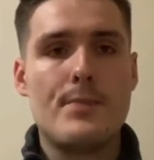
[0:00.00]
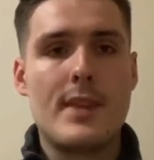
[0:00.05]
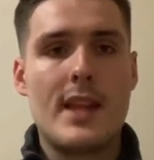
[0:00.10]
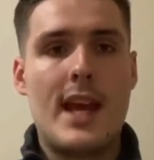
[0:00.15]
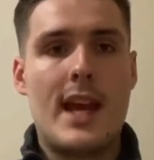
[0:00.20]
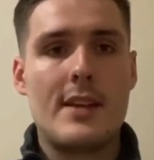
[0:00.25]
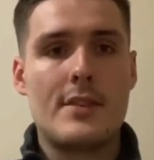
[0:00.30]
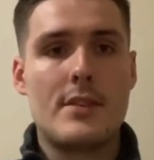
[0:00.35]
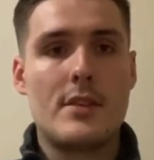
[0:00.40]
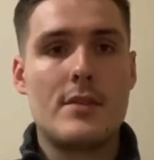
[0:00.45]

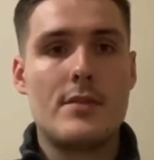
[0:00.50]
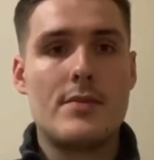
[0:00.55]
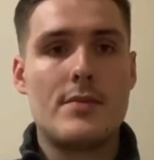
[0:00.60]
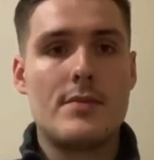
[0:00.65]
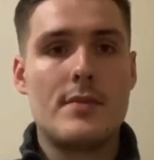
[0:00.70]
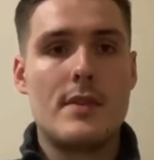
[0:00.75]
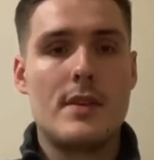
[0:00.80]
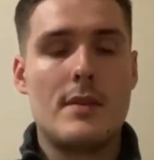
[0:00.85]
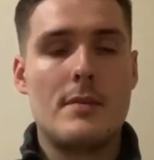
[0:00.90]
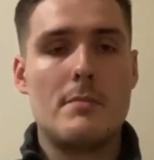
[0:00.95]
as of
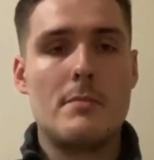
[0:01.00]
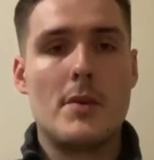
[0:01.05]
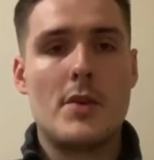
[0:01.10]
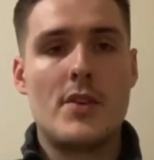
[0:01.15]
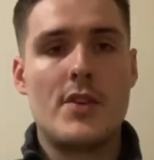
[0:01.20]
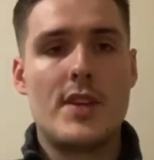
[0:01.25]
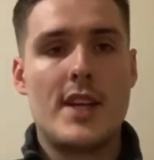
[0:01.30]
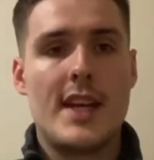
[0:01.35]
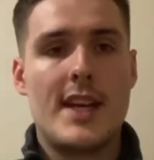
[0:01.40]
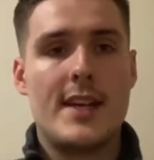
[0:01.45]

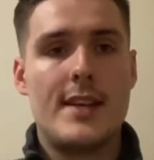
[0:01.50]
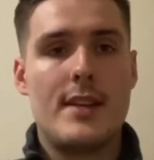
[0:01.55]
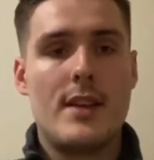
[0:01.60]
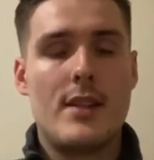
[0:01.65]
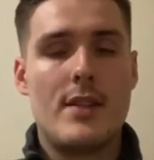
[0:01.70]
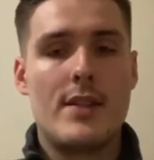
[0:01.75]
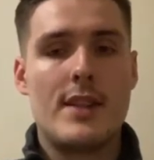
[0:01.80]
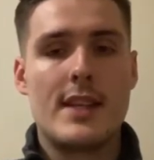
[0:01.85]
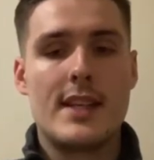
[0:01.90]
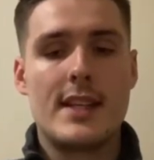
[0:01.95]
Monday
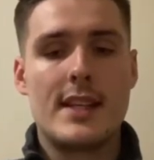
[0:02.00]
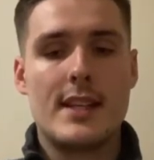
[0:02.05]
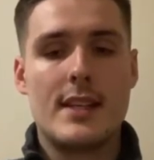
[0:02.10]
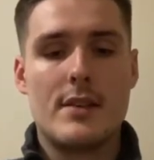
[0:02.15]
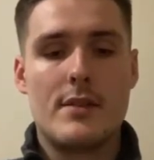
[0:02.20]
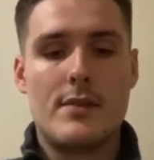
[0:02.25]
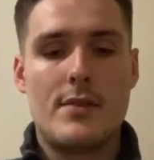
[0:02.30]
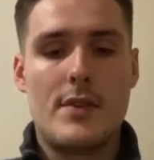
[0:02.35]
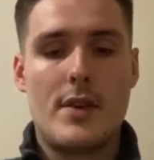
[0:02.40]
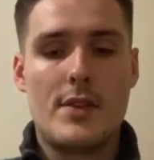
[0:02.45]

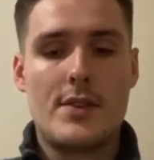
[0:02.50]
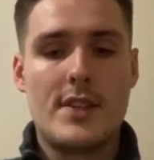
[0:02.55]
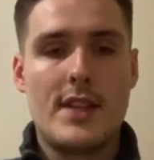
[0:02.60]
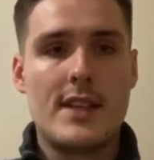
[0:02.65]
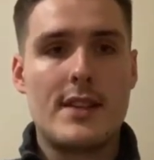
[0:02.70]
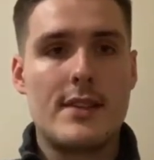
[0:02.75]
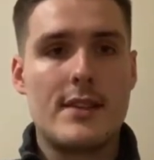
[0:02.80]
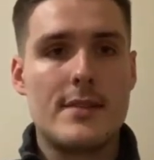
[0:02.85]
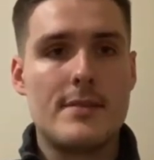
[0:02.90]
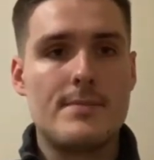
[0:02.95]
the 14th.